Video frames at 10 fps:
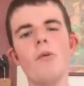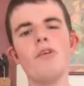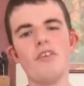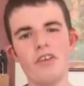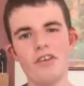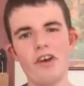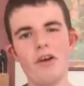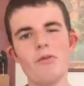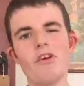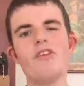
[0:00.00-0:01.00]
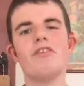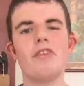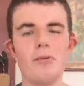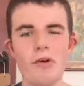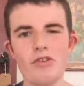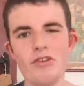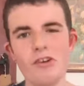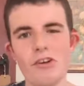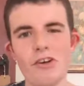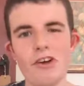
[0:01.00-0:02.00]
But as I say, thank you so much for
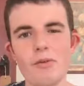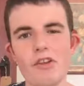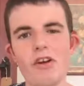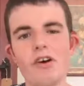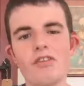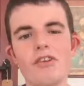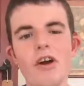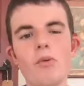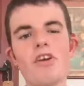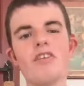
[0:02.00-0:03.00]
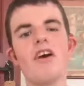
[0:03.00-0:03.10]
tuning in over the last 9 weeks.